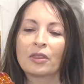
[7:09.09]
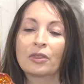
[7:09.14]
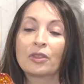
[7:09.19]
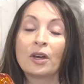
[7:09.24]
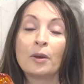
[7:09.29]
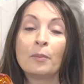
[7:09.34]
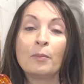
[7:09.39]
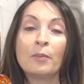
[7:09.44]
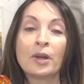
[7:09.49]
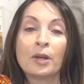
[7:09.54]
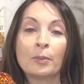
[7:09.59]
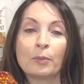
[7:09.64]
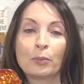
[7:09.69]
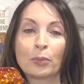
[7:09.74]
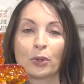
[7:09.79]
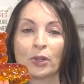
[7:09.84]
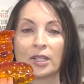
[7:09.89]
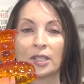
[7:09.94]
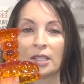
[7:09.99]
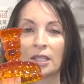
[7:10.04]

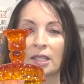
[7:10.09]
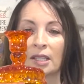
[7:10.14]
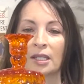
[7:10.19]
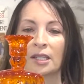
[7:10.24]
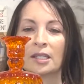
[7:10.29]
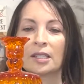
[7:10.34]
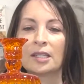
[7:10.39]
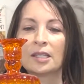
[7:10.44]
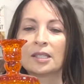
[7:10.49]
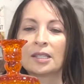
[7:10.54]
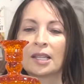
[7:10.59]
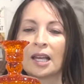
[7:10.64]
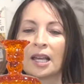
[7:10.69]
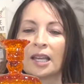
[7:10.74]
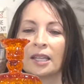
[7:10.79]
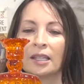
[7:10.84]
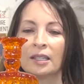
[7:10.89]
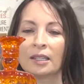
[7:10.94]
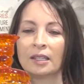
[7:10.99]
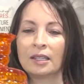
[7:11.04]
thumbprint design.